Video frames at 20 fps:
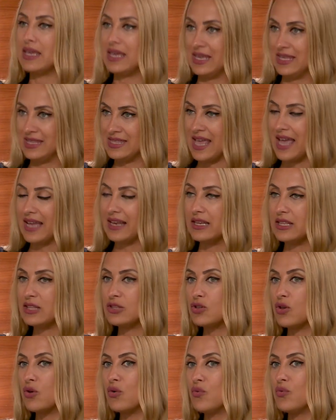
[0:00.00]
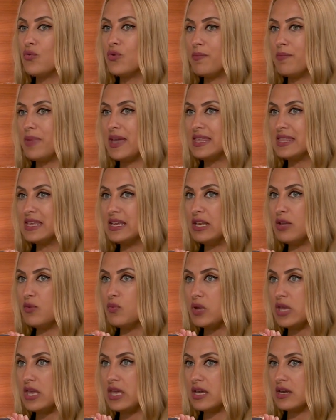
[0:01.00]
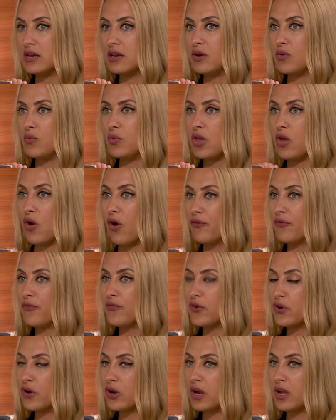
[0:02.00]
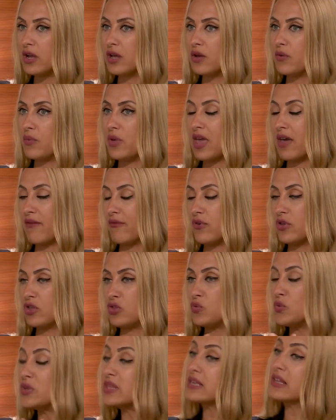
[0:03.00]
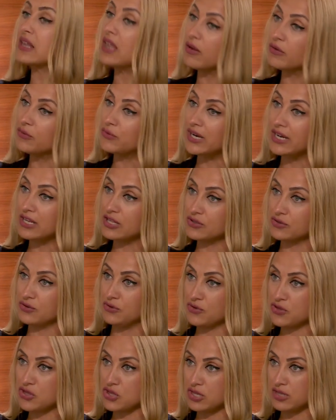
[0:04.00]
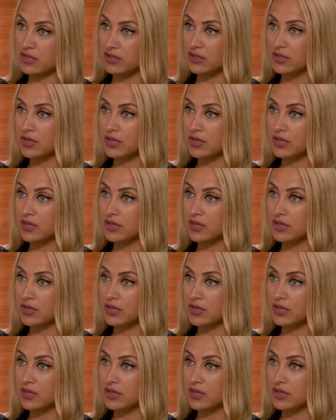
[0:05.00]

Exactly. So basically we have a Swiss cloud-ready solution